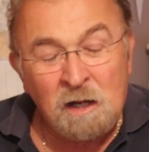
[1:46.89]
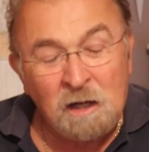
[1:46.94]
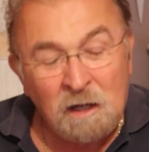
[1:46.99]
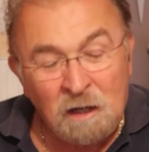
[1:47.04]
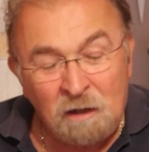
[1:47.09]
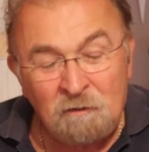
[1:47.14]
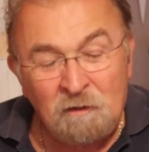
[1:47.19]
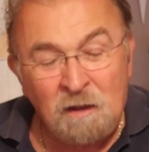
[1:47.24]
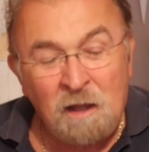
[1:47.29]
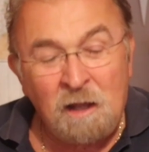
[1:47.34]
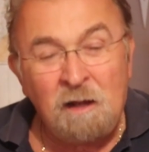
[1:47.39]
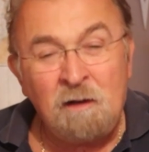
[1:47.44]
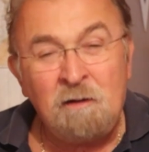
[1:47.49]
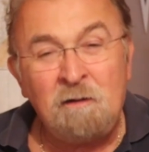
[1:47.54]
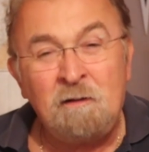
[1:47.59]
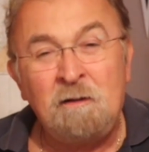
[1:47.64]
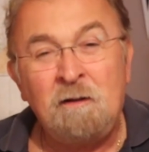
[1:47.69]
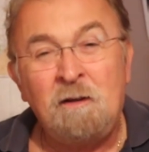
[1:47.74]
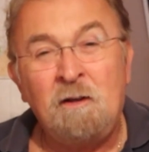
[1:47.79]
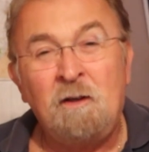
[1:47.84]
And
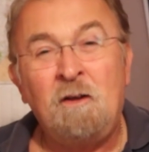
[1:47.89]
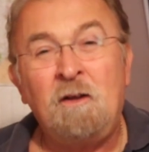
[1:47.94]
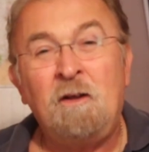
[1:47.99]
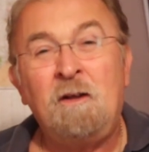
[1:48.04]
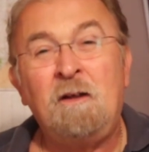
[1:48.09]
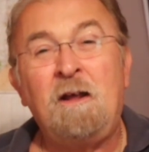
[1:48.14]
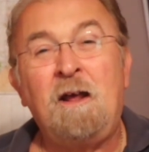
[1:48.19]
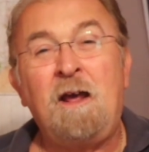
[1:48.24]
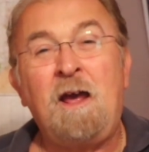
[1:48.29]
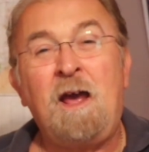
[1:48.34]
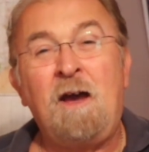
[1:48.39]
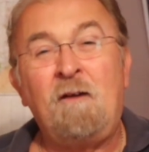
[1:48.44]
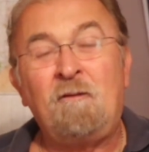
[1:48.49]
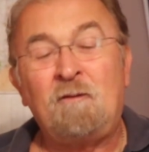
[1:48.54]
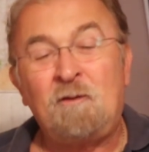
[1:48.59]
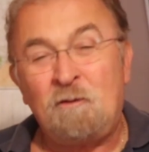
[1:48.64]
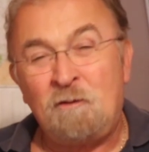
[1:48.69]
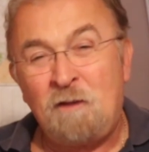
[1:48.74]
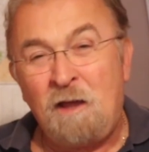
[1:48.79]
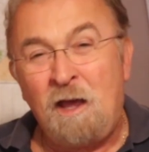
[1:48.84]
then,
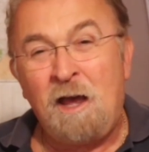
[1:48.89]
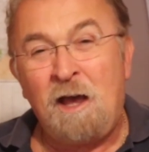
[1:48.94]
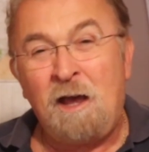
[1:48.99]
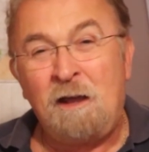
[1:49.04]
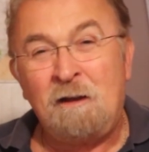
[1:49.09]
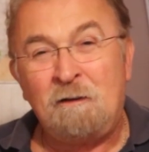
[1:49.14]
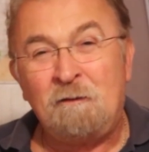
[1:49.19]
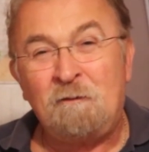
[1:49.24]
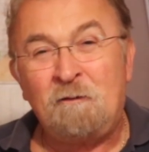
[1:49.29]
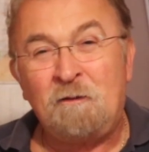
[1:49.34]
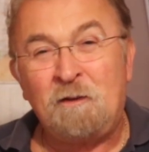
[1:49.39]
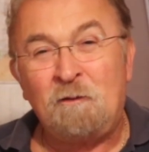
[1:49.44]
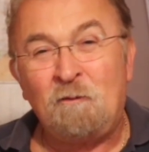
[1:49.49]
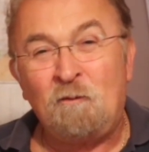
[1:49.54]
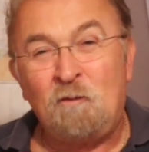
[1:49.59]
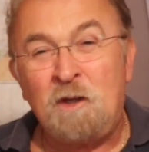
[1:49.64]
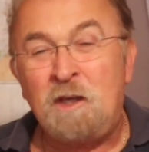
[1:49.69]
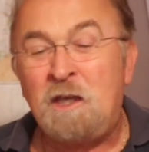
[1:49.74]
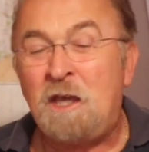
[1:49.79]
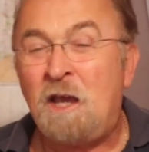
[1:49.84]
after that,
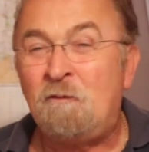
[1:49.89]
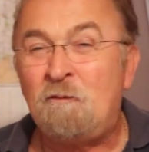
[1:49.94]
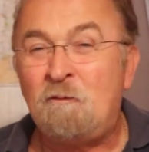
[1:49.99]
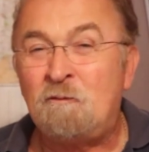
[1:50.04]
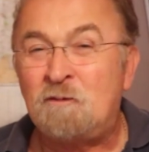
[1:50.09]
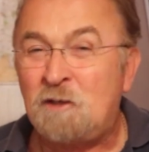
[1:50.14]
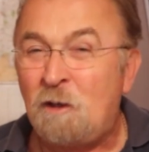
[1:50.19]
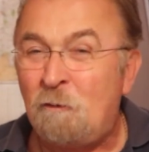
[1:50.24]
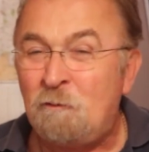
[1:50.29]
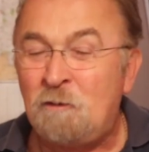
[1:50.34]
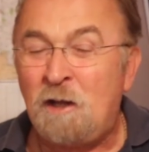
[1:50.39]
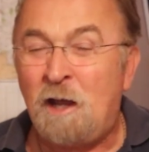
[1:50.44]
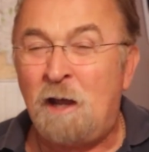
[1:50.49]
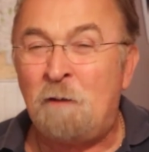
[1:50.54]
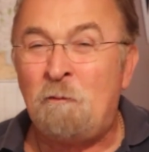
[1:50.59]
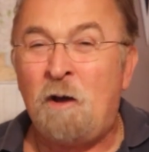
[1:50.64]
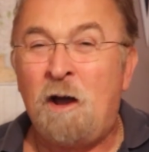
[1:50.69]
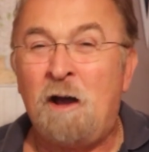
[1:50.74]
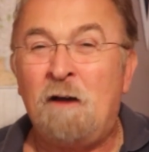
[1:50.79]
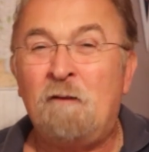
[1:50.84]
we gave them some
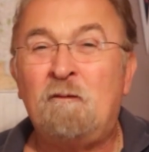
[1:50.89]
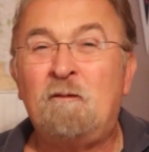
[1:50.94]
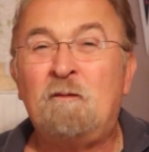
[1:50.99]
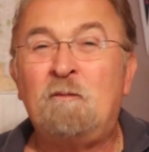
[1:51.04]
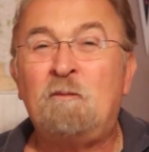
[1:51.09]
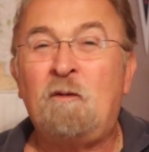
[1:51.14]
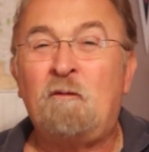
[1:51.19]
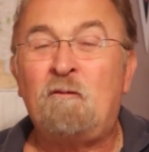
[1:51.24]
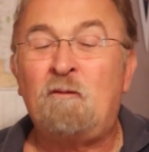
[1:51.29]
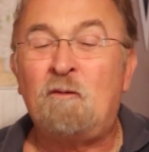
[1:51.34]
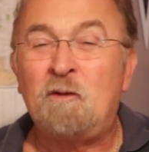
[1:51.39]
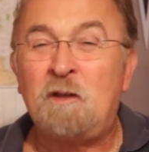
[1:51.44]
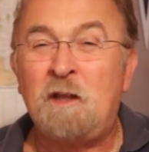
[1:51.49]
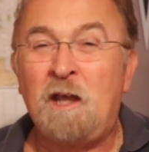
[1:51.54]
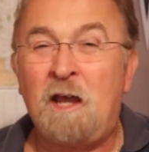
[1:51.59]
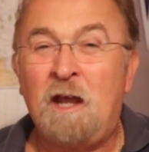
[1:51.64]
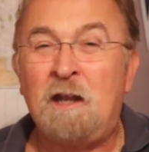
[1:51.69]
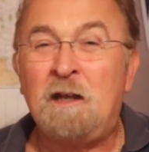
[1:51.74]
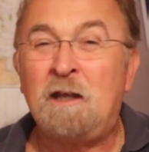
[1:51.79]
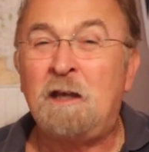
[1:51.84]
time off before they
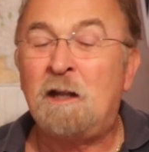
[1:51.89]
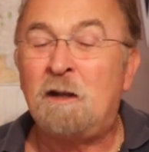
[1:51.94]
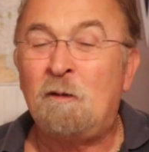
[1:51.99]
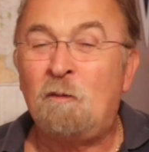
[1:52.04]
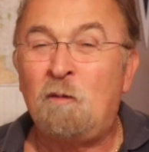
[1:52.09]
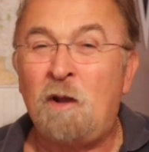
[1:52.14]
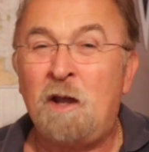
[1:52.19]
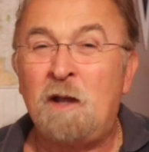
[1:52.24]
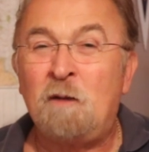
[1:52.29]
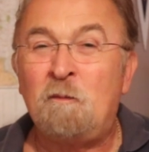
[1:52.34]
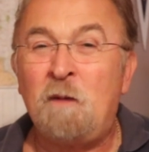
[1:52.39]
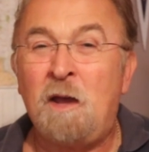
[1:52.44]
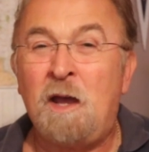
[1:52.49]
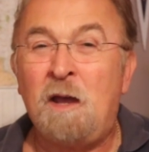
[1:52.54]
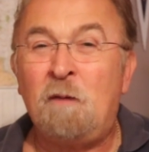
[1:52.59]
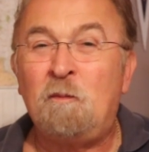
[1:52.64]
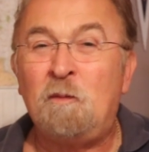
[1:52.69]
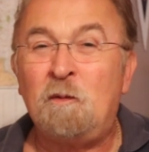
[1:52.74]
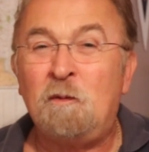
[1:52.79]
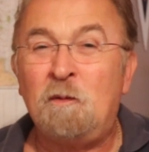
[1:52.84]
had to get a blank
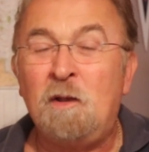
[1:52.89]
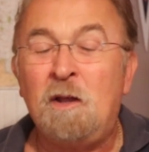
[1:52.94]
map,